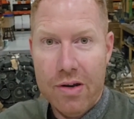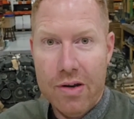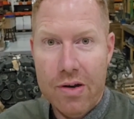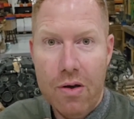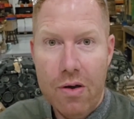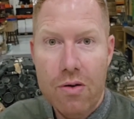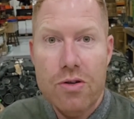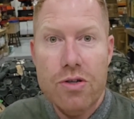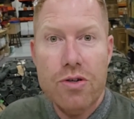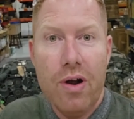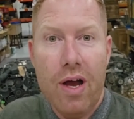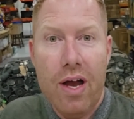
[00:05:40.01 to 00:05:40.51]
to
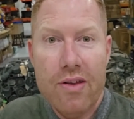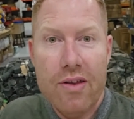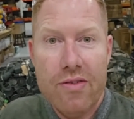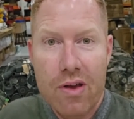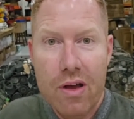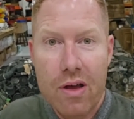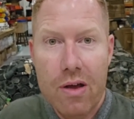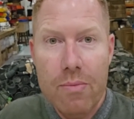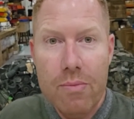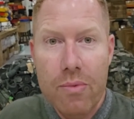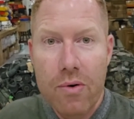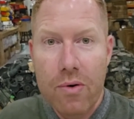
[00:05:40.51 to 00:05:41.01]
go dry
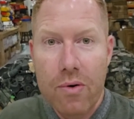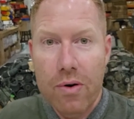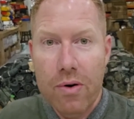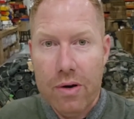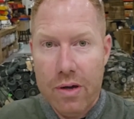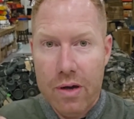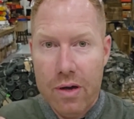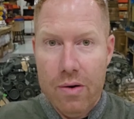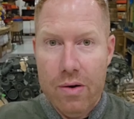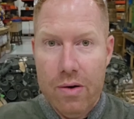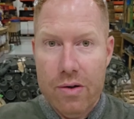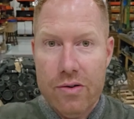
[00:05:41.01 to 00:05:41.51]
sump or
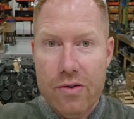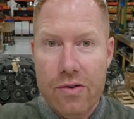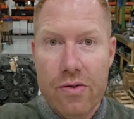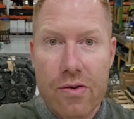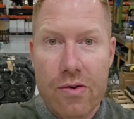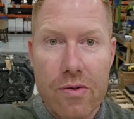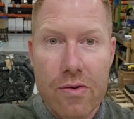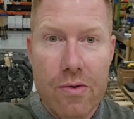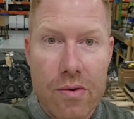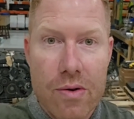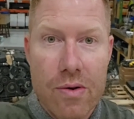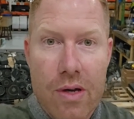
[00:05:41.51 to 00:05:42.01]
go
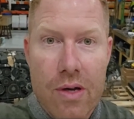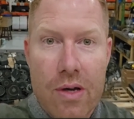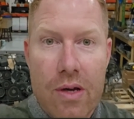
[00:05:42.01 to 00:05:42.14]
into